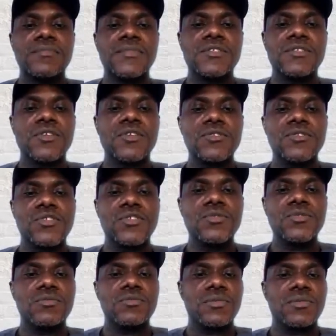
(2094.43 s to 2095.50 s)
don't
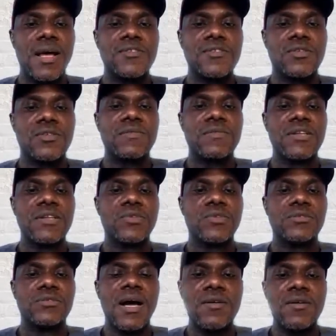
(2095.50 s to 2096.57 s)
you ask yourself that
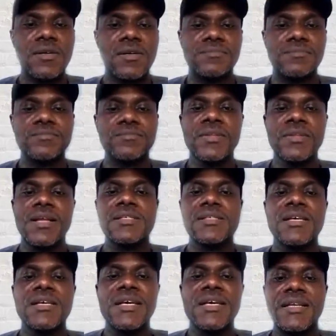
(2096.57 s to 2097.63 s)
question, how come that
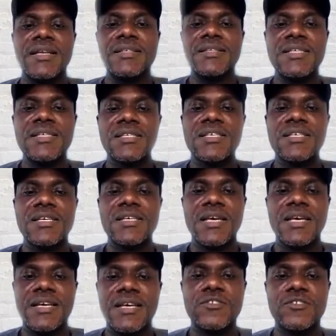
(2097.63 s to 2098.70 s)
in this
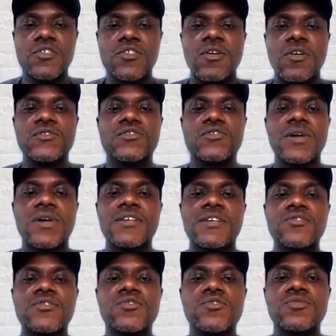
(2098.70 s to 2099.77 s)
case of
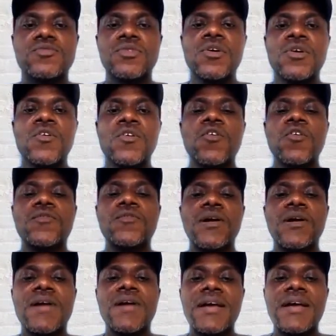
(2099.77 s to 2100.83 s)
trying to
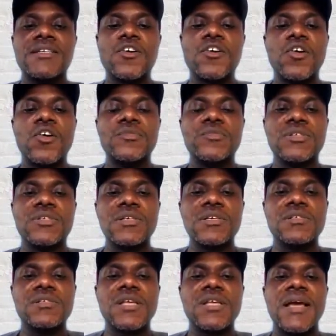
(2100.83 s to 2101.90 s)
override the
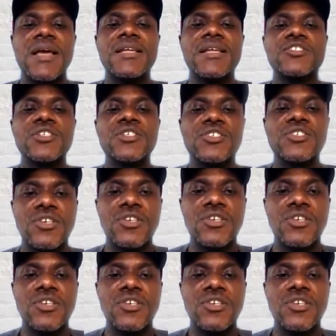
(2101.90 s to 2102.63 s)
communities and the indigenous